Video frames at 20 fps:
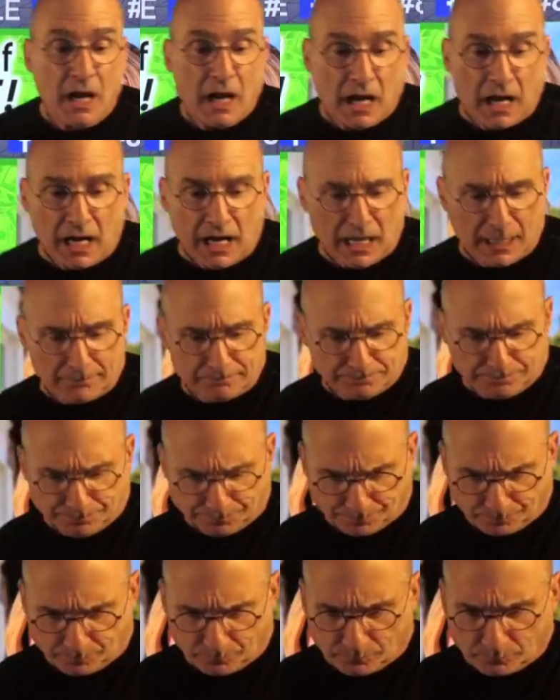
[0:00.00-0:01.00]
Um,
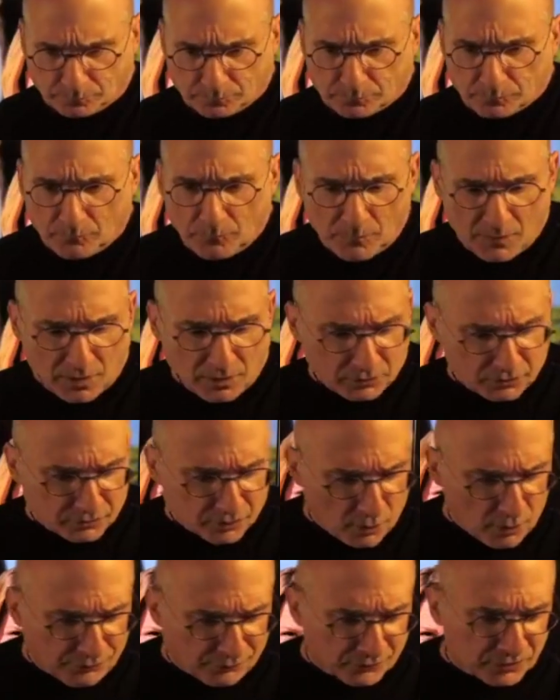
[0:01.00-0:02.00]

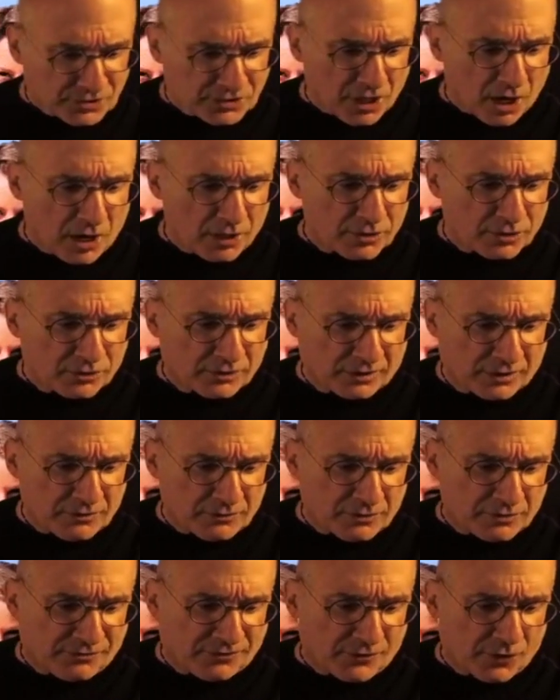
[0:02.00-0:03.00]
so for starters,
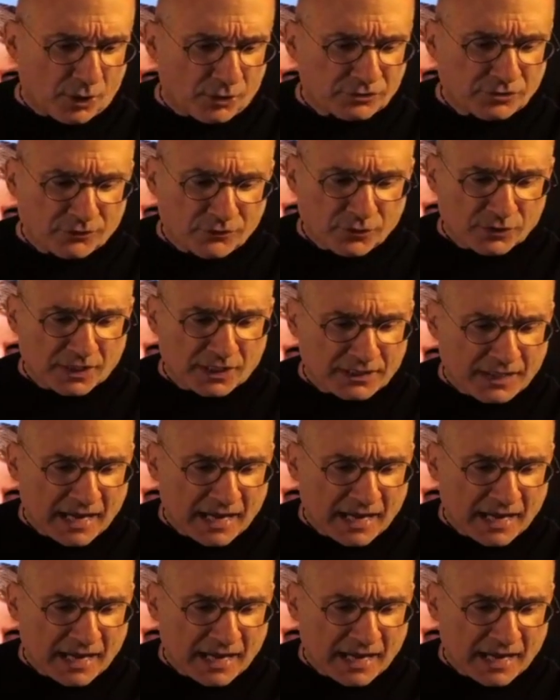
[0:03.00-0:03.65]
it, for those of you that